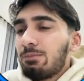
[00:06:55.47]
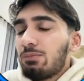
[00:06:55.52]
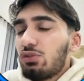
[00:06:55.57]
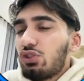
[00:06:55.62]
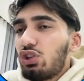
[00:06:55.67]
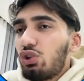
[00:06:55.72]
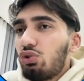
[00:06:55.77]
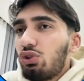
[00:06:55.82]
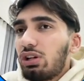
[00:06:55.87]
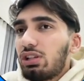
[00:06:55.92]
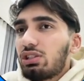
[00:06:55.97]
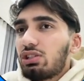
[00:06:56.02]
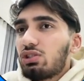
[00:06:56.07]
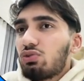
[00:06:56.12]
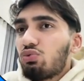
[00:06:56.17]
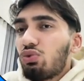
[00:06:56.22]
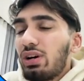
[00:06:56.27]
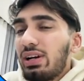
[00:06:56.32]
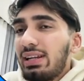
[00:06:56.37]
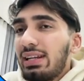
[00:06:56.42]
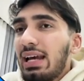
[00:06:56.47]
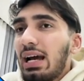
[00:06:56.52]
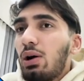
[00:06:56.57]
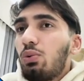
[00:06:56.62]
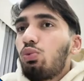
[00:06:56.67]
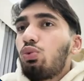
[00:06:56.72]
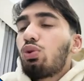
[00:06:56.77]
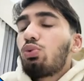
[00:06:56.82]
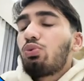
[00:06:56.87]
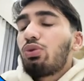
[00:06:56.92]
So guys, right now
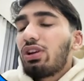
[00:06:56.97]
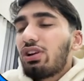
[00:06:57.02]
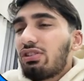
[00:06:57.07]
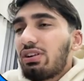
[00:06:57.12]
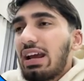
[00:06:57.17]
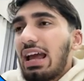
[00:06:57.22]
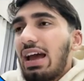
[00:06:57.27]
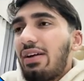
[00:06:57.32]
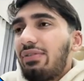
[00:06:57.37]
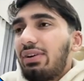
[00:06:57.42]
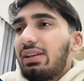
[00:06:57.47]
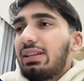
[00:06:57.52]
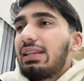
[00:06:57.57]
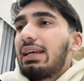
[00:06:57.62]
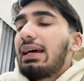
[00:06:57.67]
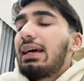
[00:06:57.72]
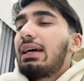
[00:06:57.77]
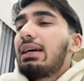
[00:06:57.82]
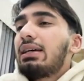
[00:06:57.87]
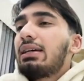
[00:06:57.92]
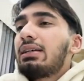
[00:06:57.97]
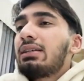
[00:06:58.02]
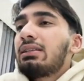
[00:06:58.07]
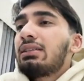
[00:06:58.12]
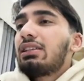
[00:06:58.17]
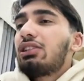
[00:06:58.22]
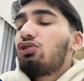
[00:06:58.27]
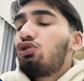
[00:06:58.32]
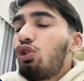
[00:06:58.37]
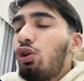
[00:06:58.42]
what we are having, that
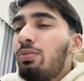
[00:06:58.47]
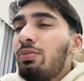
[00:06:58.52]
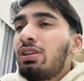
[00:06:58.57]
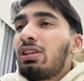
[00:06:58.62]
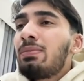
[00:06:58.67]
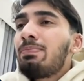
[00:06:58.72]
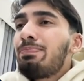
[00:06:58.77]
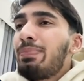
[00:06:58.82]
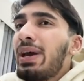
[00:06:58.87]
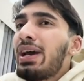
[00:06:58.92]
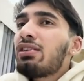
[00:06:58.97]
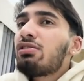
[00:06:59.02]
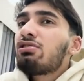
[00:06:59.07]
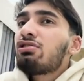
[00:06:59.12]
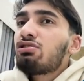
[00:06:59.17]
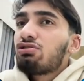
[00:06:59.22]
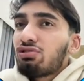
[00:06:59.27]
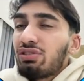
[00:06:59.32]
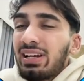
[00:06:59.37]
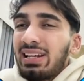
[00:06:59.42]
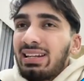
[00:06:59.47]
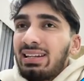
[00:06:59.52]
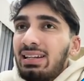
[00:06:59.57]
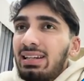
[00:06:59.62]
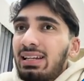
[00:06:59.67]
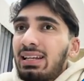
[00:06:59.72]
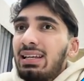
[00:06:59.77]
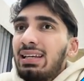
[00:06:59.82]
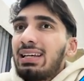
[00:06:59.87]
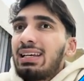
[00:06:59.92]
the dominant bearish
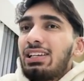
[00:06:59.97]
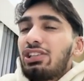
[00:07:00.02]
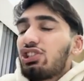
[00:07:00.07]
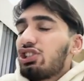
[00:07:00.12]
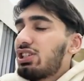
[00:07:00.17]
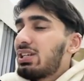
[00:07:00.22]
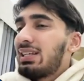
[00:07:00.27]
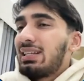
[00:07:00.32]
trend just